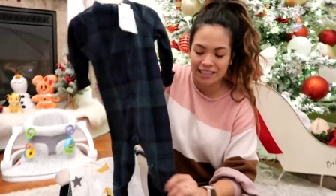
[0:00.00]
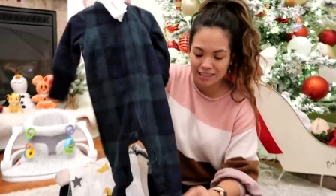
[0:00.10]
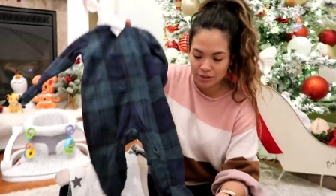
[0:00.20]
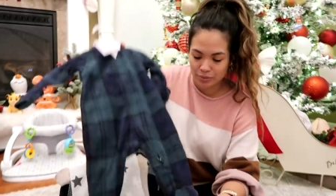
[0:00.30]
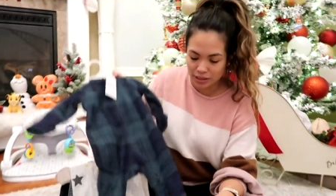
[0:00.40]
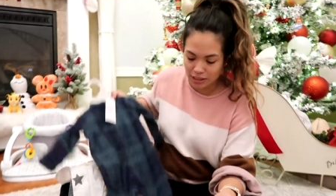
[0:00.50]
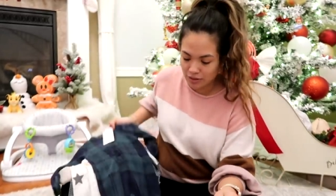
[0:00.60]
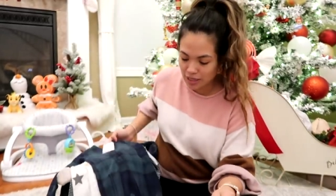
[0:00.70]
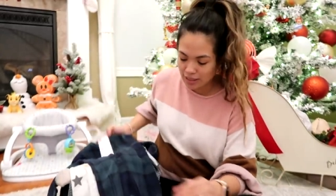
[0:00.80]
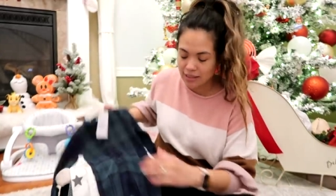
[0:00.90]
These are really
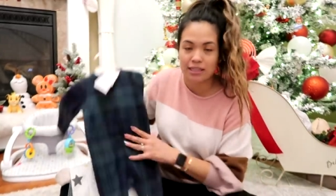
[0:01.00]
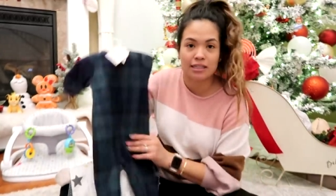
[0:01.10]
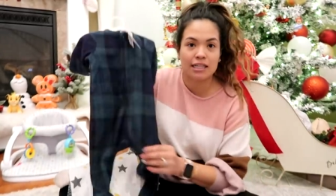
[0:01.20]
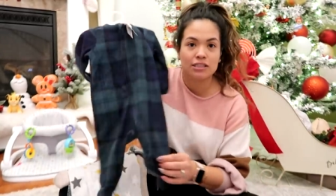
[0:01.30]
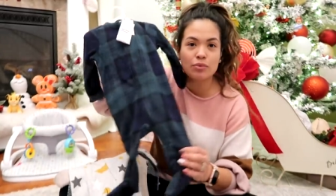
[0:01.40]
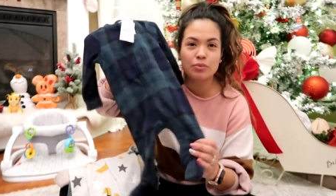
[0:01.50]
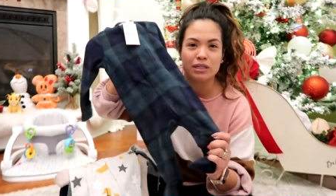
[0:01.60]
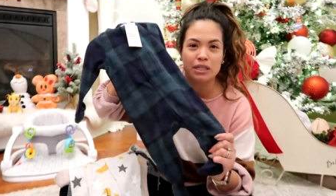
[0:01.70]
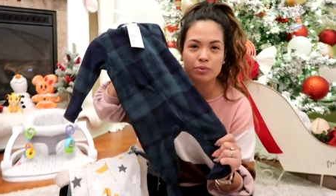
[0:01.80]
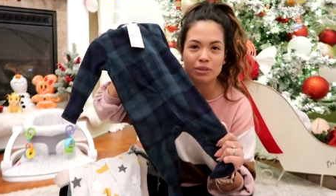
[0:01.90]
cute. I like these. These are
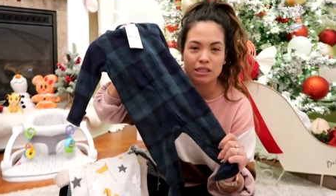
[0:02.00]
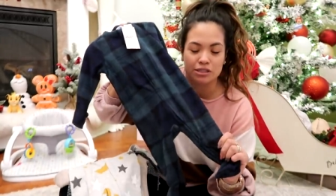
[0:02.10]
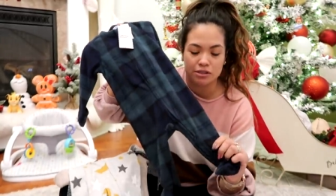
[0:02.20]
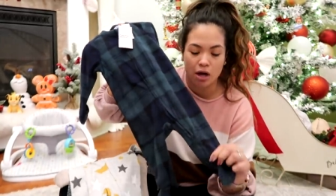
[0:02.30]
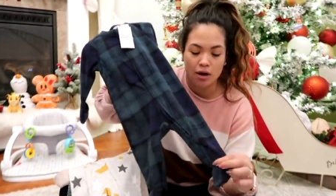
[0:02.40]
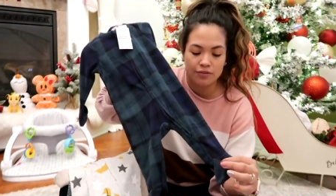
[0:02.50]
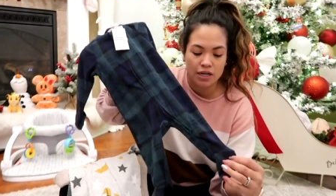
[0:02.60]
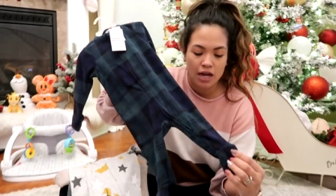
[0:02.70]
really, really soft.